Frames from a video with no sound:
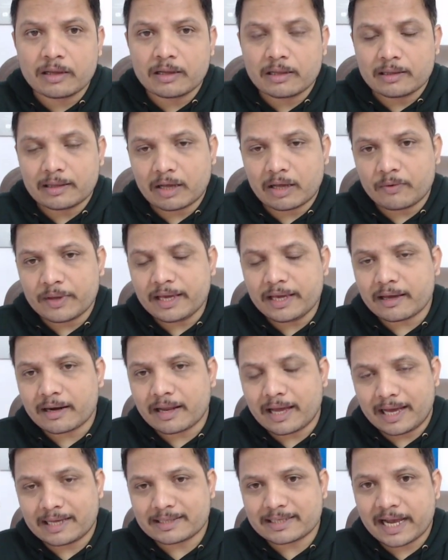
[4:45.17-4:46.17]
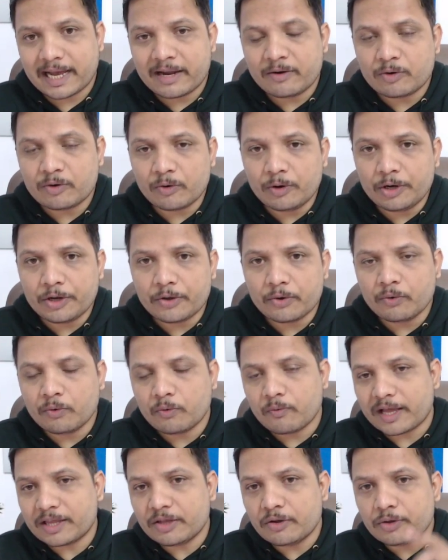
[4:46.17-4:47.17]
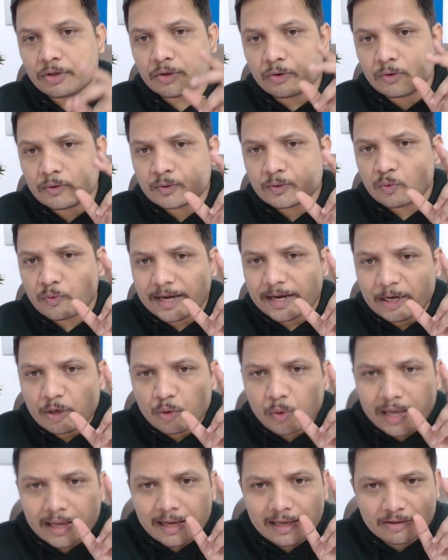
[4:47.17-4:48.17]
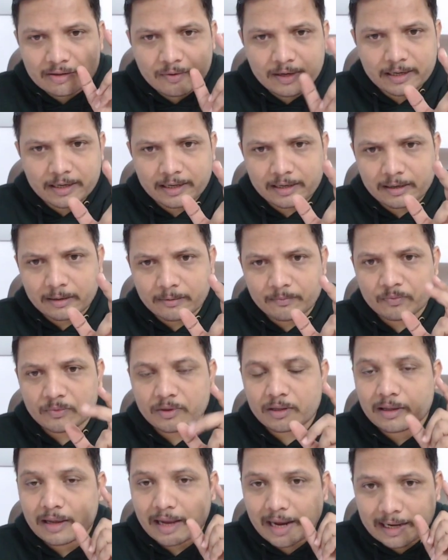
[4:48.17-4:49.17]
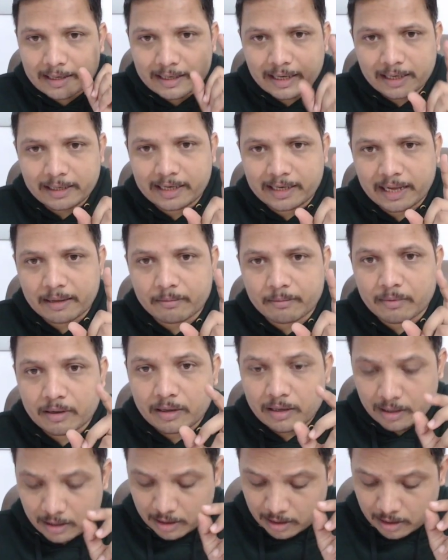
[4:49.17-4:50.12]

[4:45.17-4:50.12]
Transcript: Now here as I have told you when you use V2I converter at that time